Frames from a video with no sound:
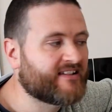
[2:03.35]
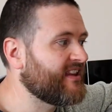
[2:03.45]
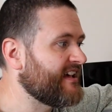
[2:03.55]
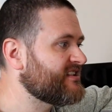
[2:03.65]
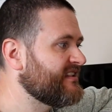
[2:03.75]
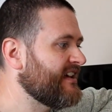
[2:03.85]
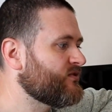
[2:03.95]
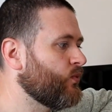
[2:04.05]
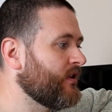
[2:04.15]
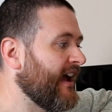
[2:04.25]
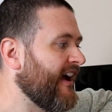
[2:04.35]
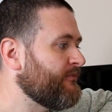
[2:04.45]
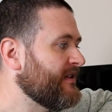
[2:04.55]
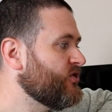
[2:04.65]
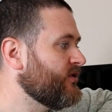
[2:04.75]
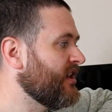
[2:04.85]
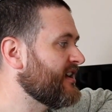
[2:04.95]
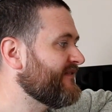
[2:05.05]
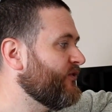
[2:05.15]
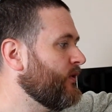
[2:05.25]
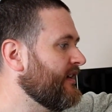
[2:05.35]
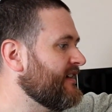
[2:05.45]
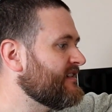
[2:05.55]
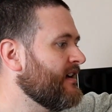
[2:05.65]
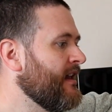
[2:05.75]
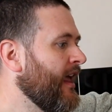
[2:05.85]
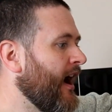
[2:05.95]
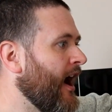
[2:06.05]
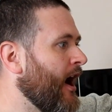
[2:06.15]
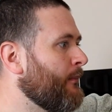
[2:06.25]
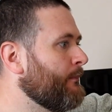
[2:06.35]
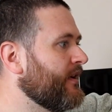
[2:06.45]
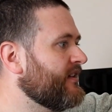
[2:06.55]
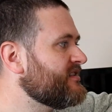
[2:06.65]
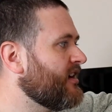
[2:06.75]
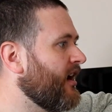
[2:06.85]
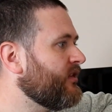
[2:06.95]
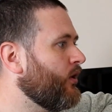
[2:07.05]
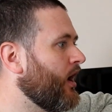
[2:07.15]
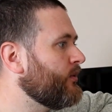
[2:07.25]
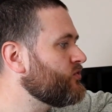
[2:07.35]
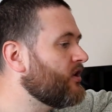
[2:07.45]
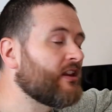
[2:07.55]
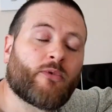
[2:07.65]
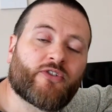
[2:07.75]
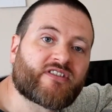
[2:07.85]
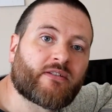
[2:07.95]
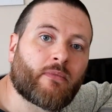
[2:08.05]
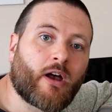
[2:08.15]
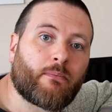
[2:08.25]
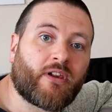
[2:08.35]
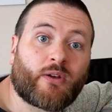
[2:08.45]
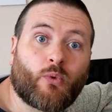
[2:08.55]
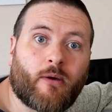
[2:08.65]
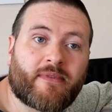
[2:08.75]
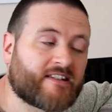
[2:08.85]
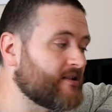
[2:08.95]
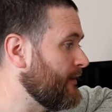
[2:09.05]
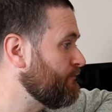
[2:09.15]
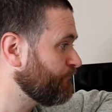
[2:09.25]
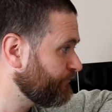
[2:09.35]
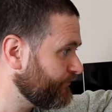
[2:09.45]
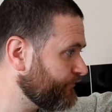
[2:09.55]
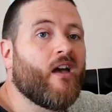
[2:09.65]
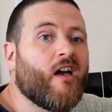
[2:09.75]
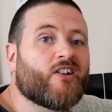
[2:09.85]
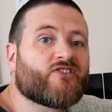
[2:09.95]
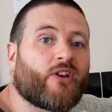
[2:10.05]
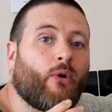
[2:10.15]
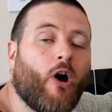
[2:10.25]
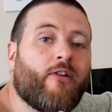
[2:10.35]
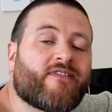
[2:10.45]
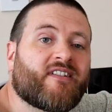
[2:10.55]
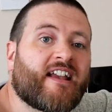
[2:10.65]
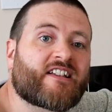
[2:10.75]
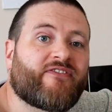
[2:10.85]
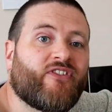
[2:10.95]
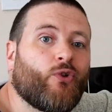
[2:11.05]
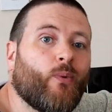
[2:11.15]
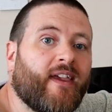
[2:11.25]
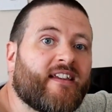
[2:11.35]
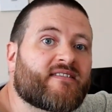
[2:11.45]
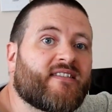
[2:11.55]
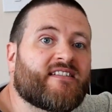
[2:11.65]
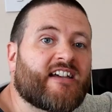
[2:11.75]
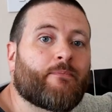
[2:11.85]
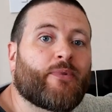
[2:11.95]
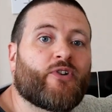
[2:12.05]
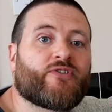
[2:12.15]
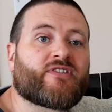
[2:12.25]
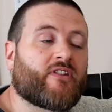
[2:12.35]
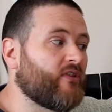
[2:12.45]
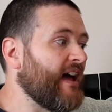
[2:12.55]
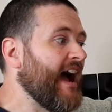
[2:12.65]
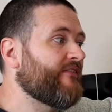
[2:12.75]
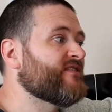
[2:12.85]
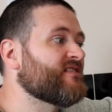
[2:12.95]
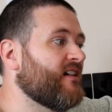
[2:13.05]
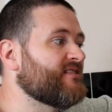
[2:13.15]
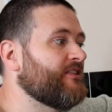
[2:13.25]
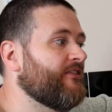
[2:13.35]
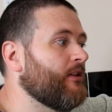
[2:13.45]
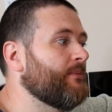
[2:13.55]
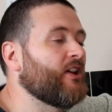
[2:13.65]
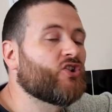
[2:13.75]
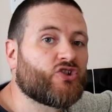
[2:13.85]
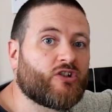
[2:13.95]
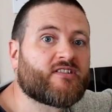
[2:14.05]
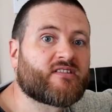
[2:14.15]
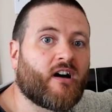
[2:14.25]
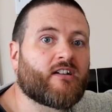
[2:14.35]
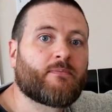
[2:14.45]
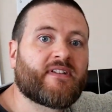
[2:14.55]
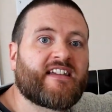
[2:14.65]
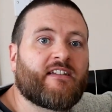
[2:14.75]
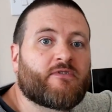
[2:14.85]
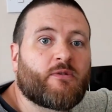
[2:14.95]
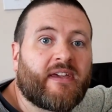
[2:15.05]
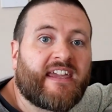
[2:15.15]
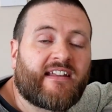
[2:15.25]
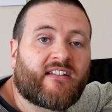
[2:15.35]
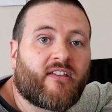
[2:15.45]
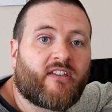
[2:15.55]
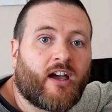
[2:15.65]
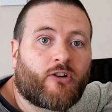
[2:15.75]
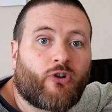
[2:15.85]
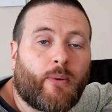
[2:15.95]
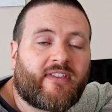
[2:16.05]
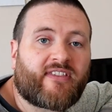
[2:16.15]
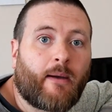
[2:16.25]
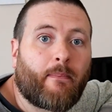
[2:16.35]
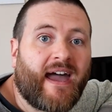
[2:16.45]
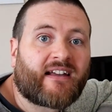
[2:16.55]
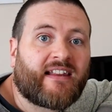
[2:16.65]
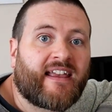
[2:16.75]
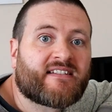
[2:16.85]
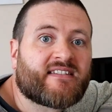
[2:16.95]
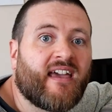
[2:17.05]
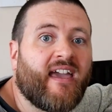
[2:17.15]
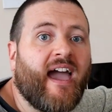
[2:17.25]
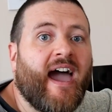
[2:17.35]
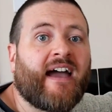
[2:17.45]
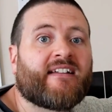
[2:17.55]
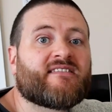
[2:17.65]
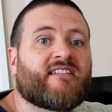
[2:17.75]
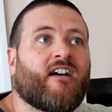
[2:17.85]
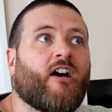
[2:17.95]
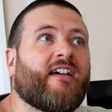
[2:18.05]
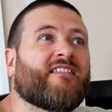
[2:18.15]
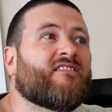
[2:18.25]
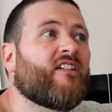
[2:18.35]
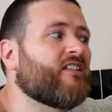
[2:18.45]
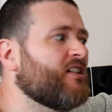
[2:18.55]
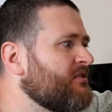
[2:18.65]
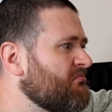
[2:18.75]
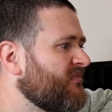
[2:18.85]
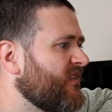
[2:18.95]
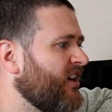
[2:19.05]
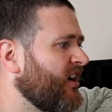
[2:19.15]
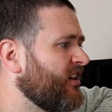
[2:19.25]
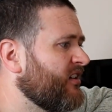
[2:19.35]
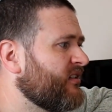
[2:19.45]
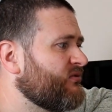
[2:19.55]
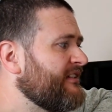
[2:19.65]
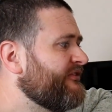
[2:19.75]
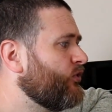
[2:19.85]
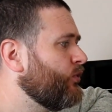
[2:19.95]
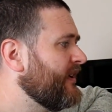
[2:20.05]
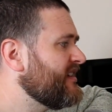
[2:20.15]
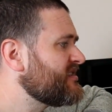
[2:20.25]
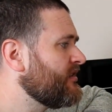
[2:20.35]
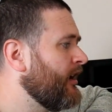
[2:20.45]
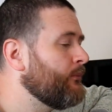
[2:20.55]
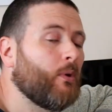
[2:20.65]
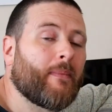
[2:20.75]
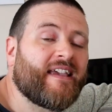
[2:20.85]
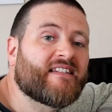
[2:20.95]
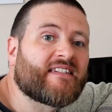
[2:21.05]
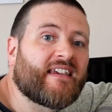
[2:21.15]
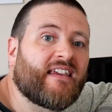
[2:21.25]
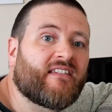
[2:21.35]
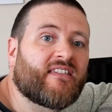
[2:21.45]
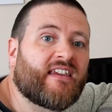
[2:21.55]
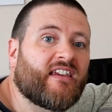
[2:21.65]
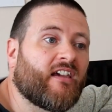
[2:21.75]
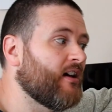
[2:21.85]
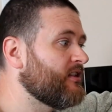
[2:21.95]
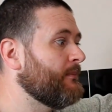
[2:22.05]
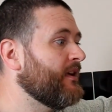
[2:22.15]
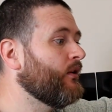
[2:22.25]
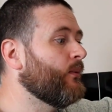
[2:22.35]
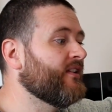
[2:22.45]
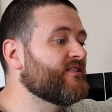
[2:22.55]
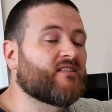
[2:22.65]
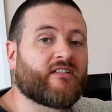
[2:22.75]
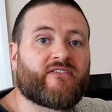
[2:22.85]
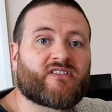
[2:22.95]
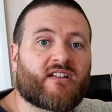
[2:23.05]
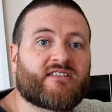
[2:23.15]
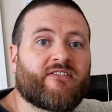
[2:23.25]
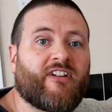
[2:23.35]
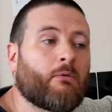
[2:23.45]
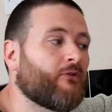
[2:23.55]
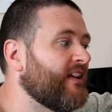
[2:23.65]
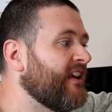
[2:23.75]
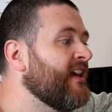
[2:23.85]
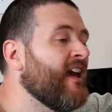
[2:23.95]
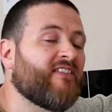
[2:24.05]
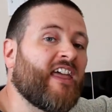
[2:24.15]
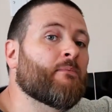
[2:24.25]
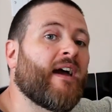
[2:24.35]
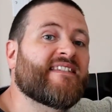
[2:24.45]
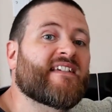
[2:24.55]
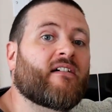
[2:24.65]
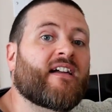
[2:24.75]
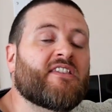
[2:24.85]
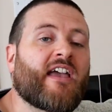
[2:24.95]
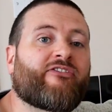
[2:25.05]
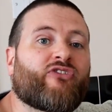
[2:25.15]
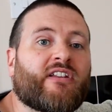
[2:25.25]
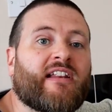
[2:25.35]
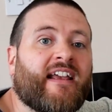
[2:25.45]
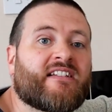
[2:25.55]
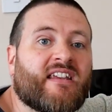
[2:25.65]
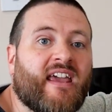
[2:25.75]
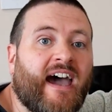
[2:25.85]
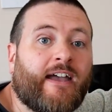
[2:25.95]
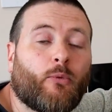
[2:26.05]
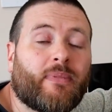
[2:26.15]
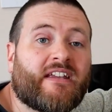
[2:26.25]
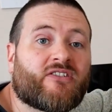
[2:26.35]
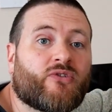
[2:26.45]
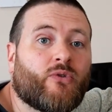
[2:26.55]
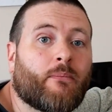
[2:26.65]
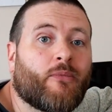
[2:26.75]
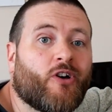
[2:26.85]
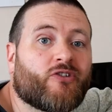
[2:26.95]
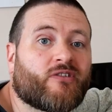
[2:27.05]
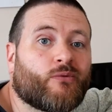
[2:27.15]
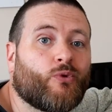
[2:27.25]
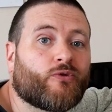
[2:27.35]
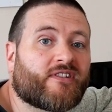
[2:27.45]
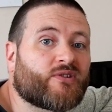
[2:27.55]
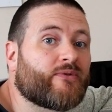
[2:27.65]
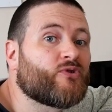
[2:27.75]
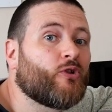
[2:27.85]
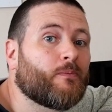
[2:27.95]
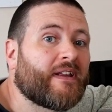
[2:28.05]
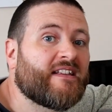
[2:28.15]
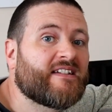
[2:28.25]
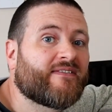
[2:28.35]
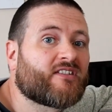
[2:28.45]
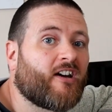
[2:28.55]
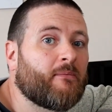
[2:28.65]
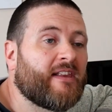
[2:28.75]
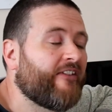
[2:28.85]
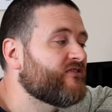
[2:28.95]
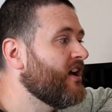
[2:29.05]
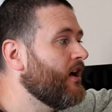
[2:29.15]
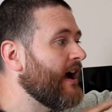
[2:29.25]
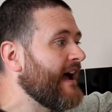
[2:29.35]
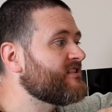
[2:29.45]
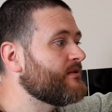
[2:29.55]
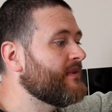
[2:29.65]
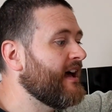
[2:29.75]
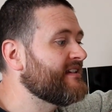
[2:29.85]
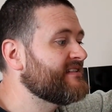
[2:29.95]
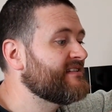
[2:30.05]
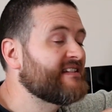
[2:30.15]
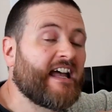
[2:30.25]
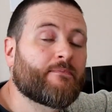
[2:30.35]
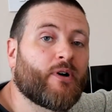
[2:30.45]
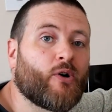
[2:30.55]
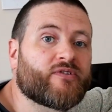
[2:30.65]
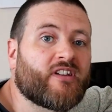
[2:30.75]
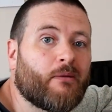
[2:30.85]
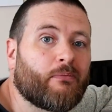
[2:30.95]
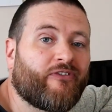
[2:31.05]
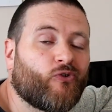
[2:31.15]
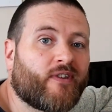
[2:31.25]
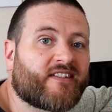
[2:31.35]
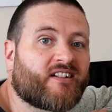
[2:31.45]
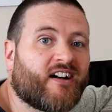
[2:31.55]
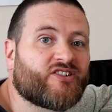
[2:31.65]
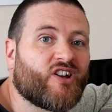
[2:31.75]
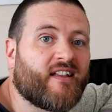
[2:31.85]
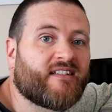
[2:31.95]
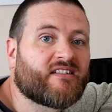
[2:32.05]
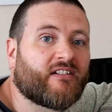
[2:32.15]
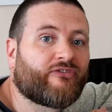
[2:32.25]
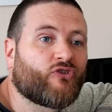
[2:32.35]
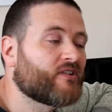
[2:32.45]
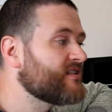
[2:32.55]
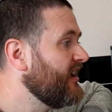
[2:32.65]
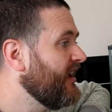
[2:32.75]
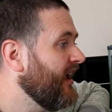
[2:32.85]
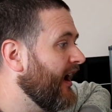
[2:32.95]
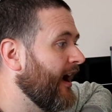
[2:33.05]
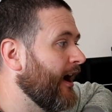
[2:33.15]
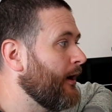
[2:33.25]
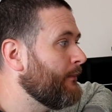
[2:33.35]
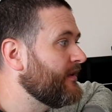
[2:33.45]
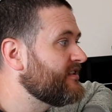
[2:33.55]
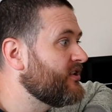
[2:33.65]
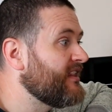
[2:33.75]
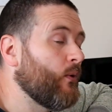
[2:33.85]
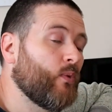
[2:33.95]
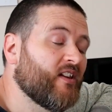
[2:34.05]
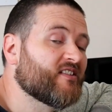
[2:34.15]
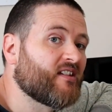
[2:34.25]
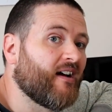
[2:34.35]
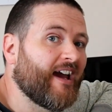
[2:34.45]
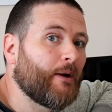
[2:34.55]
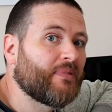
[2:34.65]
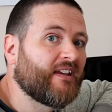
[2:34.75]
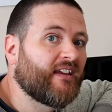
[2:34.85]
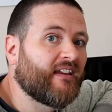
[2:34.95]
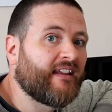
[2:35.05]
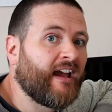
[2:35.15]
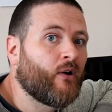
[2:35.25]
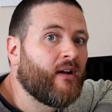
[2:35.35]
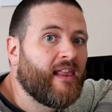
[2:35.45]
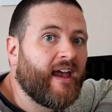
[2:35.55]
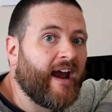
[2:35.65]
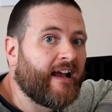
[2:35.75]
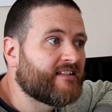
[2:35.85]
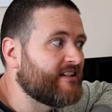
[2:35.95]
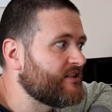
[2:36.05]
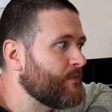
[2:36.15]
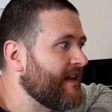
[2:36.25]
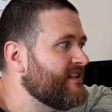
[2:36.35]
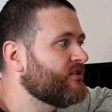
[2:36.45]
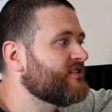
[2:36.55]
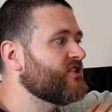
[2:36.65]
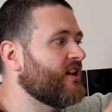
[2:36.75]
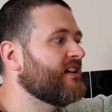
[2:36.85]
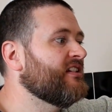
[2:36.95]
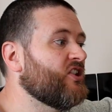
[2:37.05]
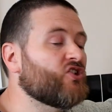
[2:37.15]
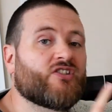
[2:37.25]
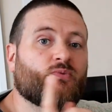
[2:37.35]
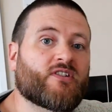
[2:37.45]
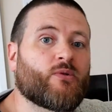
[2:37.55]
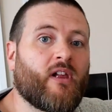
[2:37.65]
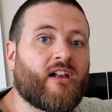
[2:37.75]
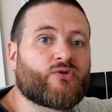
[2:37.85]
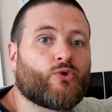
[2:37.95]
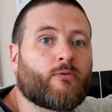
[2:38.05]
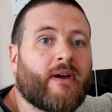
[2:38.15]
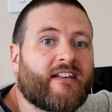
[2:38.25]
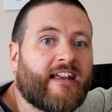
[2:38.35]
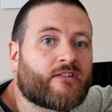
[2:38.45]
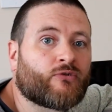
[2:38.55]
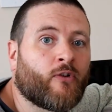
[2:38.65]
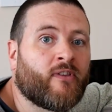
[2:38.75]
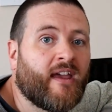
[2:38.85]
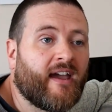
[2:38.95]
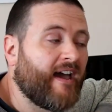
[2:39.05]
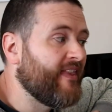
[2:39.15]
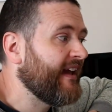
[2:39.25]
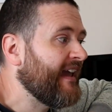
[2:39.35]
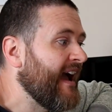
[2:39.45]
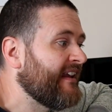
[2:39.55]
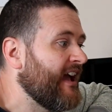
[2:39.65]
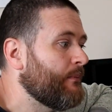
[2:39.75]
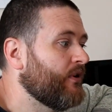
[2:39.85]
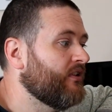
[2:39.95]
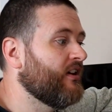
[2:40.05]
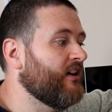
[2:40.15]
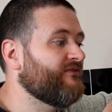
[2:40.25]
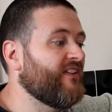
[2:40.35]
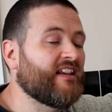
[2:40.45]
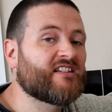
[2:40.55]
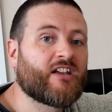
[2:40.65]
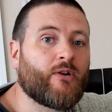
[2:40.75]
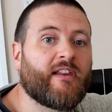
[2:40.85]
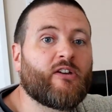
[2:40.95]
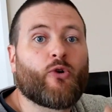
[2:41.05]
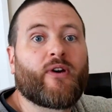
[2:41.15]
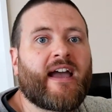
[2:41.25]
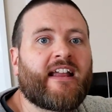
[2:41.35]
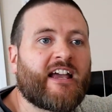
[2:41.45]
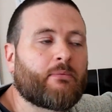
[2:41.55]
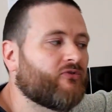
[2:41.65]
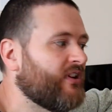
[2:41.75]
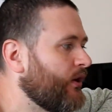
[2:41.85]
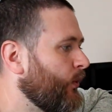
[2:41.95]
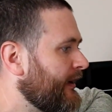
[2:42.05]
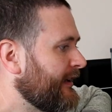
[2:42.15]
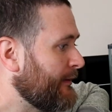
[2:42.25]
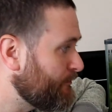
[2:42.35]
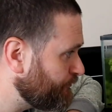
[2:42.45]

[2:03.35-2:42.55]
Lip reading: So that's what I have been doing the last few years, but I thought I would try them on some bloodworm this time. So over the next few weeks, the tadpoles that haven't started developing should start to begin growing their back legs, and in another 3-4 weeks time we may see the bigger ones that have started to develop already. They may start getting their front legs and will begin to emerge in the water. So there's still plenty of time left as tadpoles before they start turning into little frogs. But that will start happening now, and depending on certain conditions, which I'll talk about later on, that can happen fairly slowly or it can happen really quickly.